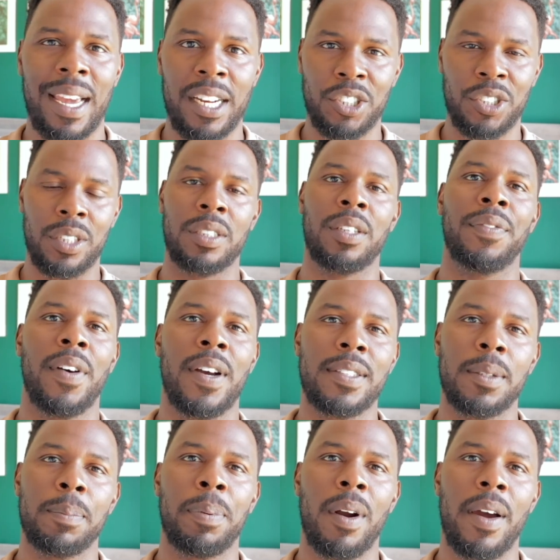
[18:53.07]
and it justifies
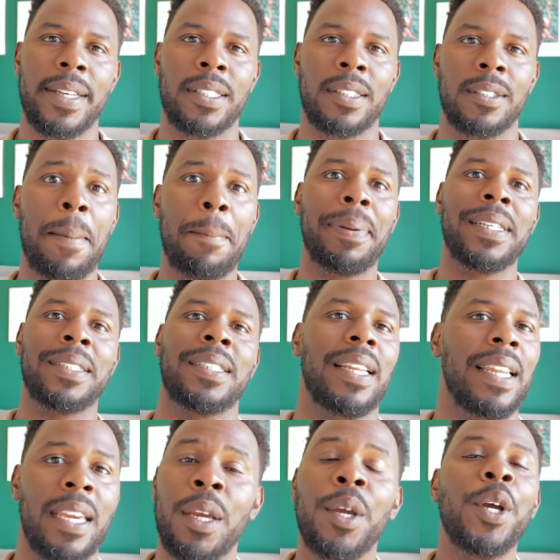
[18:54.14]
the price
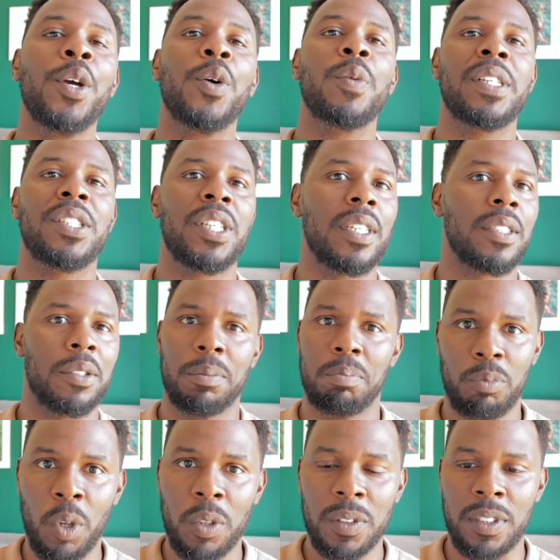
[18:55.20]
implicitly, which is
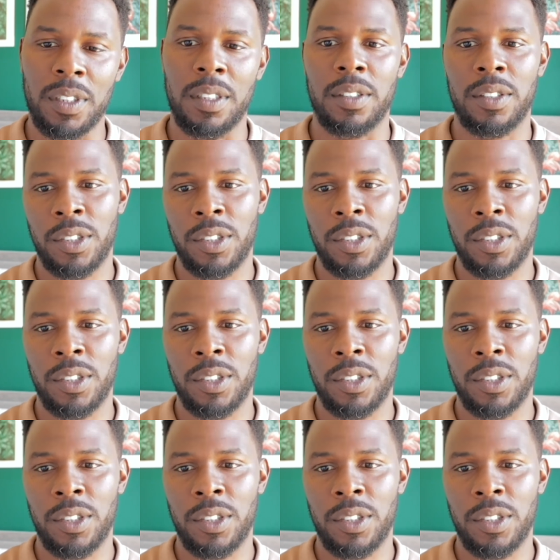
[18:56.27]
nonsense.